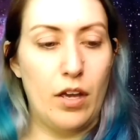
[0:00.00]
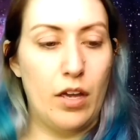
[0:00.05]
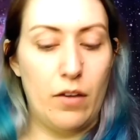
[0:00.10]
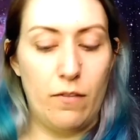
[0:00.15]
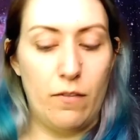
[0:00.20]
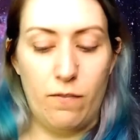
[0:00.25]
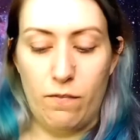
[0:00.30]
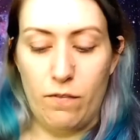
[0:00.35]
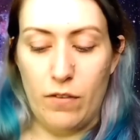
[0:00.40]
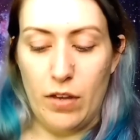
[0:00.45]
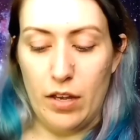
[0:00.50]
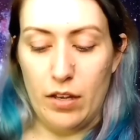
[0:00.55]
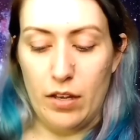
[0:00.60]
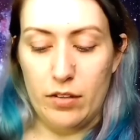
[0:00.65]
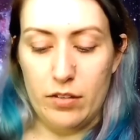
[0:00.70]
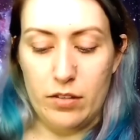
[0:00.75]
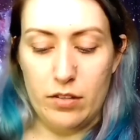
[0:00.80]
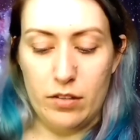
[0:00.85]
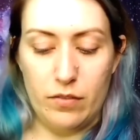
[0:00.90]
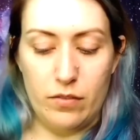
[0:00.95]
a
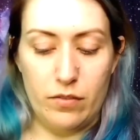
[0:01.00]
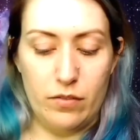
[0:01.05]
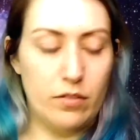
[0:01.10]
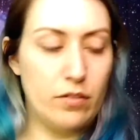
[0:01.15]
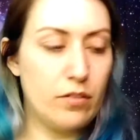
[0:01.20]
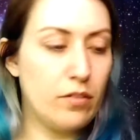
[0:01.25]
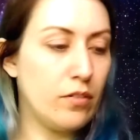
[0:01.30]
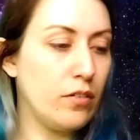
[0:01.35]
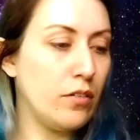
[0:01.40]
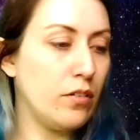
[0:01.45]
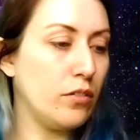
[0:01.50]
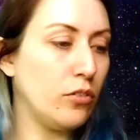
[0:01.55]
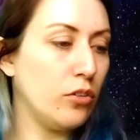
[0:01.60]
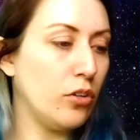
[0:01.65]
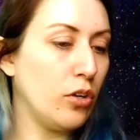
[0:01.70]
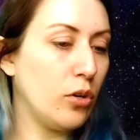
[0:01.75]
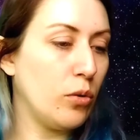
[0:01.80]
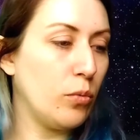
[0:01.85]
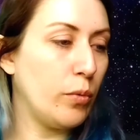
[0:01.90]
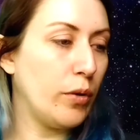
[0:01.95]
face
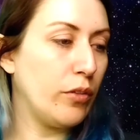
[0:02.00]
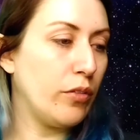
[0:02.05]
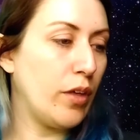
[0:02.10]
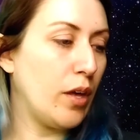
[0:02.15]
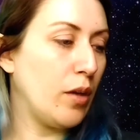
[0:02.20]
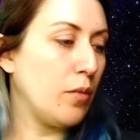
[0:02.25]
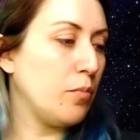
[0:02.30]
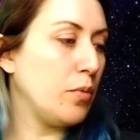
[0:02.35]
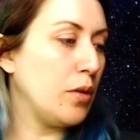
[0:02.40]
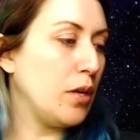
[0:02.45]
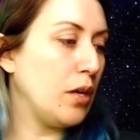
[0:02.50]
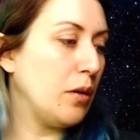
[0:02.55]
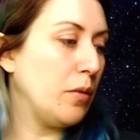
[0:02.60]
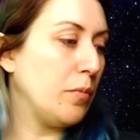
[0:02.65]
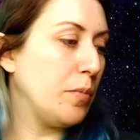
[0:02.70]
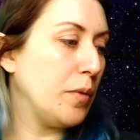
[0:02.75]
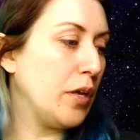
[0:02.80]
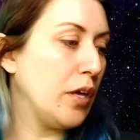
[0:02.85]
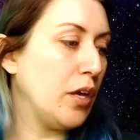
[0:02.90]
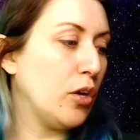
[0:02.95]
look with a
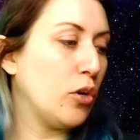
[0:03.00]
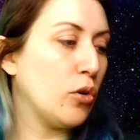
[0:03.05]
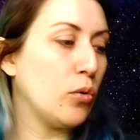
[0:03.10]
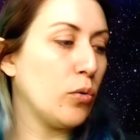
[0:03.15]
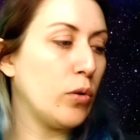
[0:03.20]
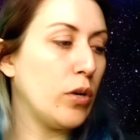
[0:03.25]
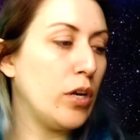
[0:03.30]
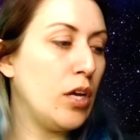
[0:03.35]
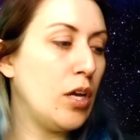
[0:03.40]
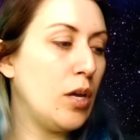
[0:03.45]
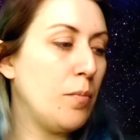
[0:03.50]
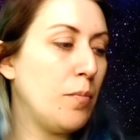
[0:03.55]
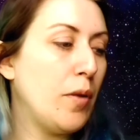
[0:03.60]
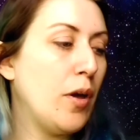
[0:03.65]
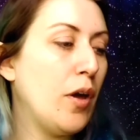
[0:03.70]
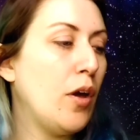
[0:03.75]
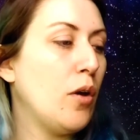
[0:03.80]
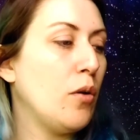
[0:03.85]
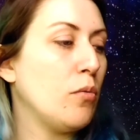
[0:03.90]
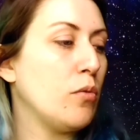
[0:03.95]
BB
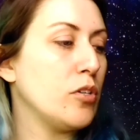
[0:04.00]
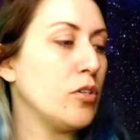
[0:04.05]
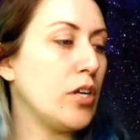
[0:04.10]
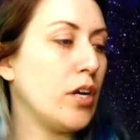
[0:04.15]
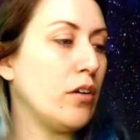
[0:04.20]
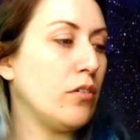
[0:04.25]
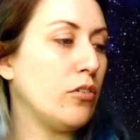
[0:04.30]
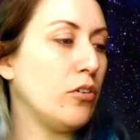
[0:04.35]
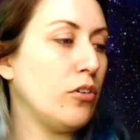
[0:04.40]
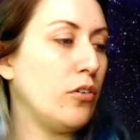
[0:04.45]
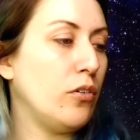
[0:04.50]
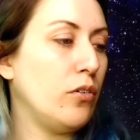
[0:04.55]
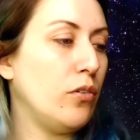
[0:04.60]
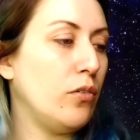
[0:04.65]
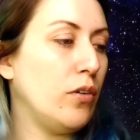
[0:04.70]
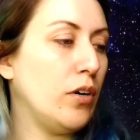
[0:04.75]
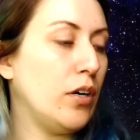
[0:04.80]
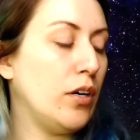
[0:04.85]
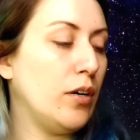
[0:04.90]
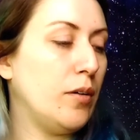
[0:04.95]
cream, which I don't
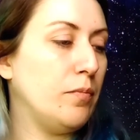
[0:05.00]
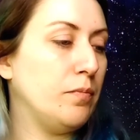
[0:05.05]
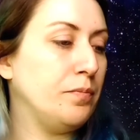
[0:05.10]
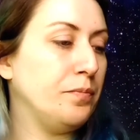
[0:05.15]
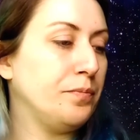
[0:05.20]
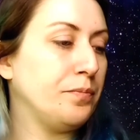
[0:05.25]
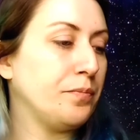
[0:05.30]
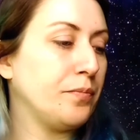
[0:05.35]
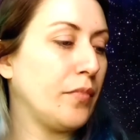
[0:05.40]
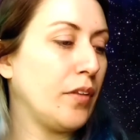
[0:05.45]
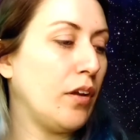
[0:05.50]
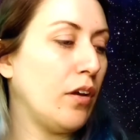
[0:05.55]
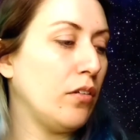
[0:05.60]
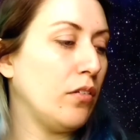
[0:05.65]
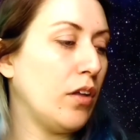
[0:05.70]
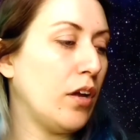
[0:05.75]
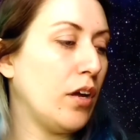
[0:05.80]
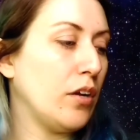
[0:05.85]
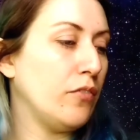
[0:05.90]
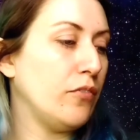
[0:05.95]
know,
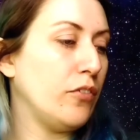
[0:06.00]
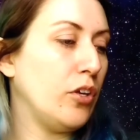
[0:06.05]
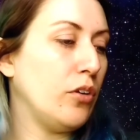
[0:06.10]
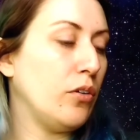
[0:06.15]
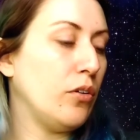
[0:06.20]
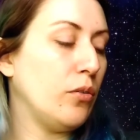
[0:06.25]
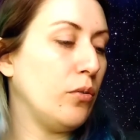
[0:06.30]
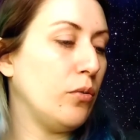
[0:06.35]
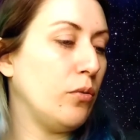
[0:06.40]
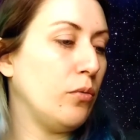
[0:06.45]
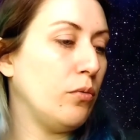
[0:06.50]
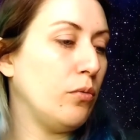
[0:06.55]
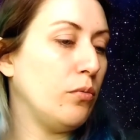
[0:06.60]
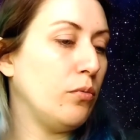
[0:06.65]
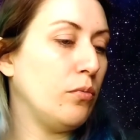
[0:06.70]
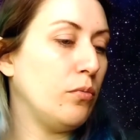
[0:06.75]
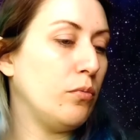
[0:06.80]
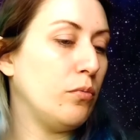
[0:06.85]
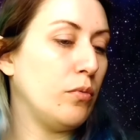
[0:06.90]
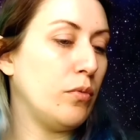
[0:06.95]
a lot of you,
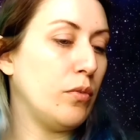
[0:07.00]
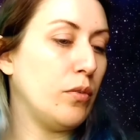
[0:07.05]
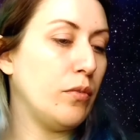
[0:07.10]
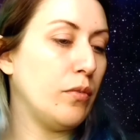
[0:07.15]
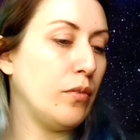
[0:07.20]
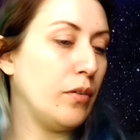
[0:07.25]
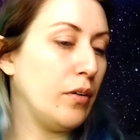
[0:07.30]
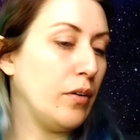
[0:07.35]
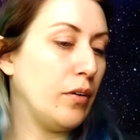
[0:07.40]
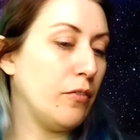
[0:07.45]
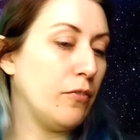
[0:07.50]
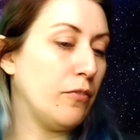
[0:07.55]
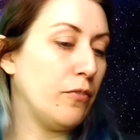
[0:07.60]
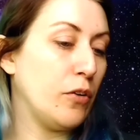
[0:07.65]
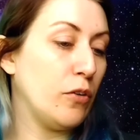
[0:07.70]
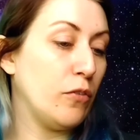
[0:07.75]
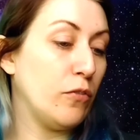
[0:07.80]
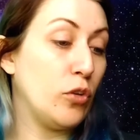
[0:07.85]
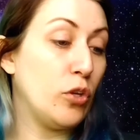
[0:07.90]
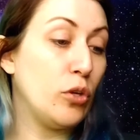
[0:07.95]

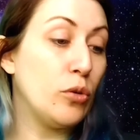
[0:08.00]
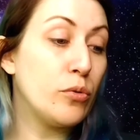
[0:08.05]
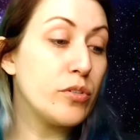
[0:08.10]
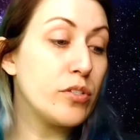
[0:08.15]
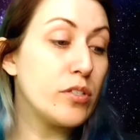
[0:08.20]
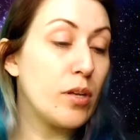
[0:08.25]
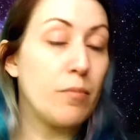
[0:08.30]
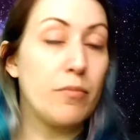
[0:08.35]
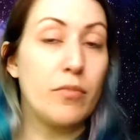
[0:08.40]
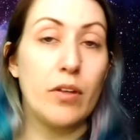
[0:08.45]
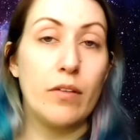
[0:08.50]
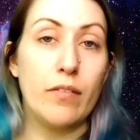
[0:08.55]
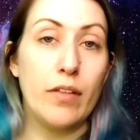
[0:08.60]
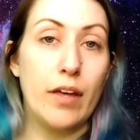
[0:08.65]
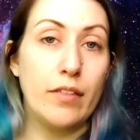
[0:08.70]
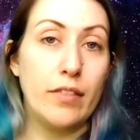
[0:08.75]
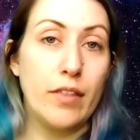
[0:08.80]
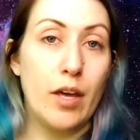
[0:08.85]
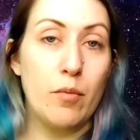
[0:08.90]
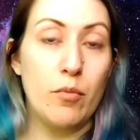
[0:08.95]
if you've used something
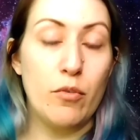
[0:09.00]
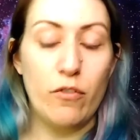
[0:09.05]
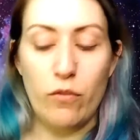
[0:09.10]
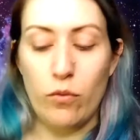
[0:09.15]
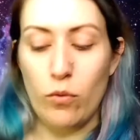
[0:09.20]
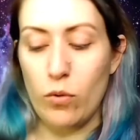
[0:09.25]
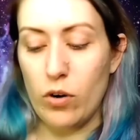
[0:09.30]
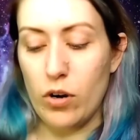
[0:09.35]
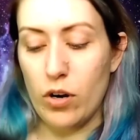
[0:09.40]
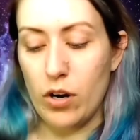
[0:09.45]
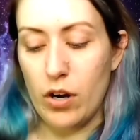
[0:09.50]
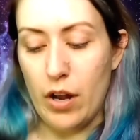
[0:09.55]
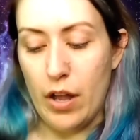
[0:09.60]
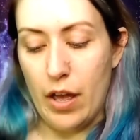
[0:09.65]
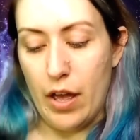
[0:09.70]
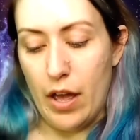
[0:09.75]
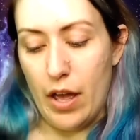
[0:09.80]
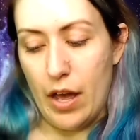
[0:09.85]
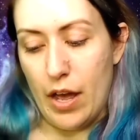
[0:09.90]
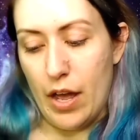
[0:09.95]
like that before.
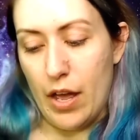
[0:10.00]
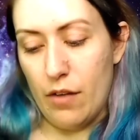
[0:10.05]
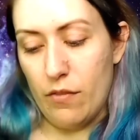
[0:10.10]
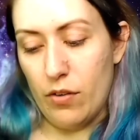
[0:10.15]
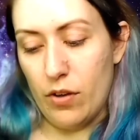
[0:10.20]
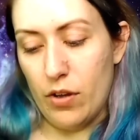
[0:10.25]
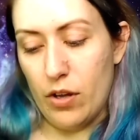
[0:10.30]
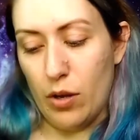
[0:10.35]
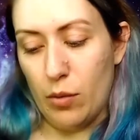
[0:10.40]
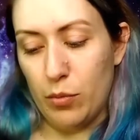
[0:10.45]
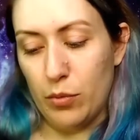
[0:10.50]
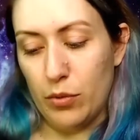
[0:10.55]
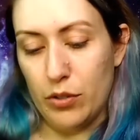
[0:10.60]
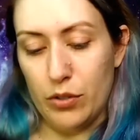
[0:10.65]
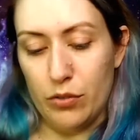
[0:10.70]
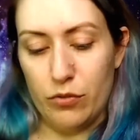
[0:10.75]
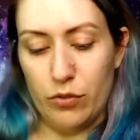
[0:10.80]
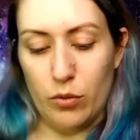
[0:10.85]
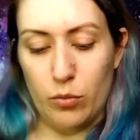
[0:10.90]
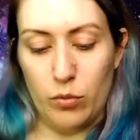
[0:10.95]
I have a couple
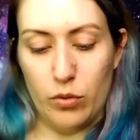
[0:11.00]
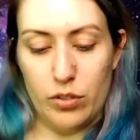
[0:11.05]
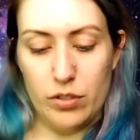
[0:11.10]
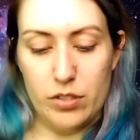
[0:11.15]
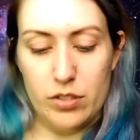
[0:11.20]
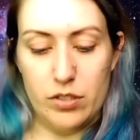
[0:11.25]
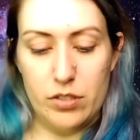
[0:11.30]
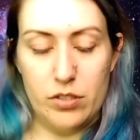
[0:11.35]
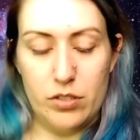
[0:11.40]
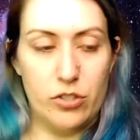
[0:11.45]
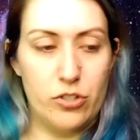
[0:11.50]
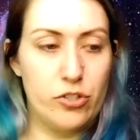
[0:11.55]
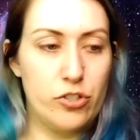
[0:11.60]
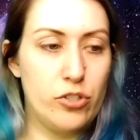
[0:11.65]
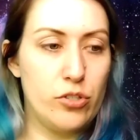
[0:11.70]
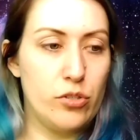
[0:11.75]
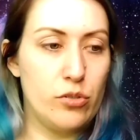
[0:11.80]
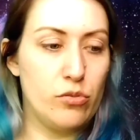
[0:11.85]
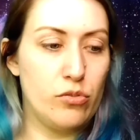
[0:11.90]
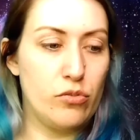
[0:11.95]
different ones to
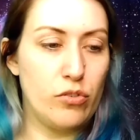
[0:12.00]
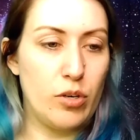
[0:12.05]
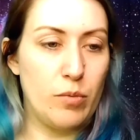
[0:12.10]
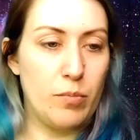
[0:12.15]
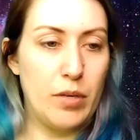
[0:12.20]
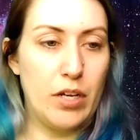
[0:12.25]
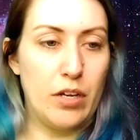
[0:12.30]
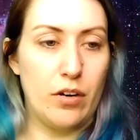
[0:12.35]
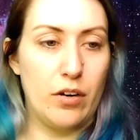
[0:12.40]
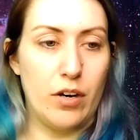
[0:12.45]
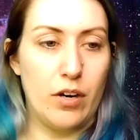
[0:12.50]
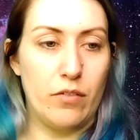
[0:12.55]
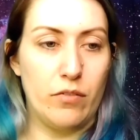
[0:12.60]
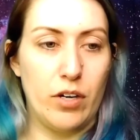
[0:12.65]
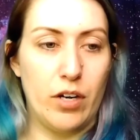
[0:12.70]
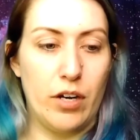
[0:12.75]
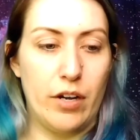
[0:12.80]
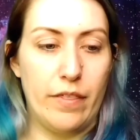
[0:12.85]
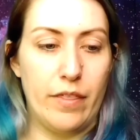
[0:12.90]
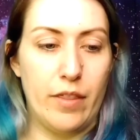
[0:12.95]
choose from here. I've
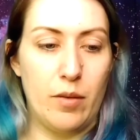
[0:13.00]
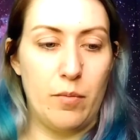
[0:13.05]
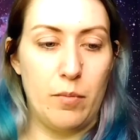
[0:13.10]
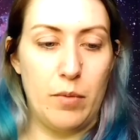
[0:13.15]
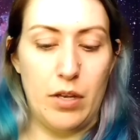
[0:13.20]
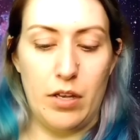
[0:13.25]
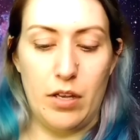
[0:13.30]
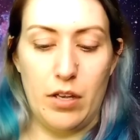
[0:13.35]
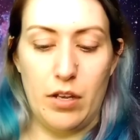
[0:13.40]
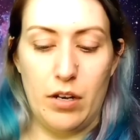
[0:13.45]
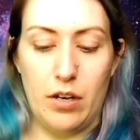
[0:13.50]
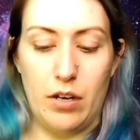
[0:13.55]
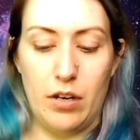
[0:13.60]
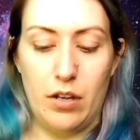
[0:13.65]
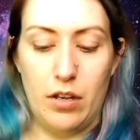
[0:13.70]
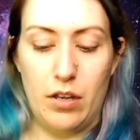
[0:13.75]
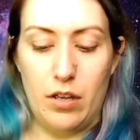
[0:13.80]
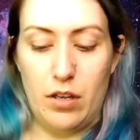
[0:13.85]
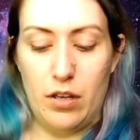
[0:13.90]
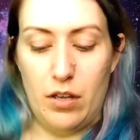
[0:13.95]
gotten them
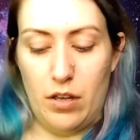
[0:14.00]
in